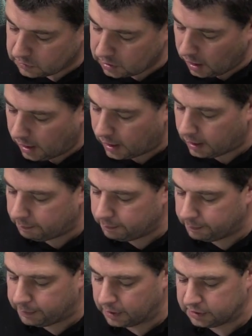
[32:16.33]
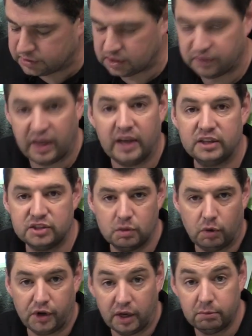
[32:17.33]
Um, but that is the
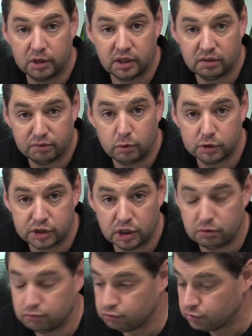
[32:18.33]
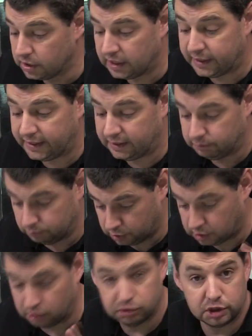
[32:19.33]
one I'm looking forward to. Really
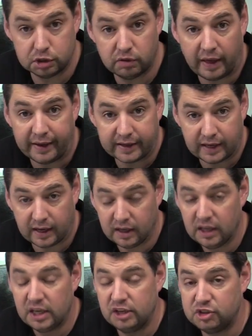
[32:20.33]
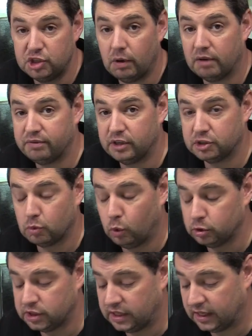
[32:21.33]
going to do that kit. It's due out first
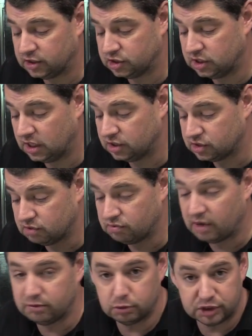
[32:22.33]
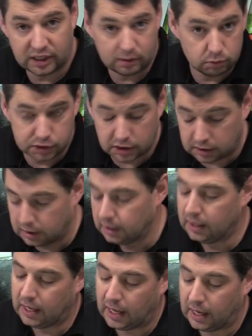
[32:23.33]
quarter next year. It's the Revell Shackleton
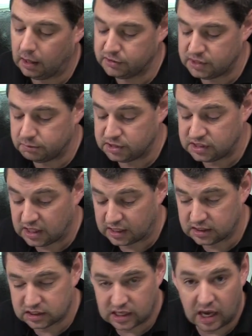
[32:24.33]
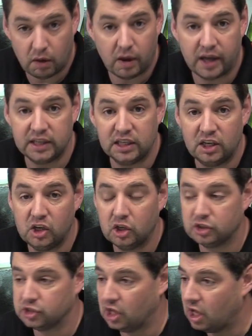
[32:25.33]
uh, 72nd scale and it
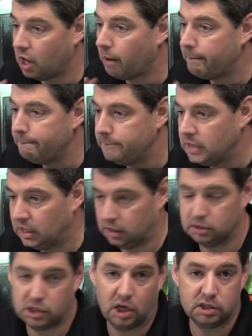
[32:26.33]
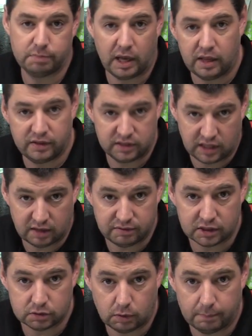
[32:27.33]
looks a million times better than the
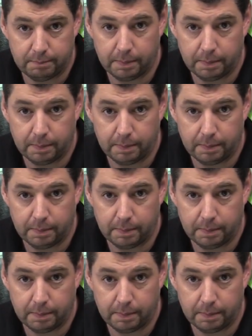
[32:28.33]
FX one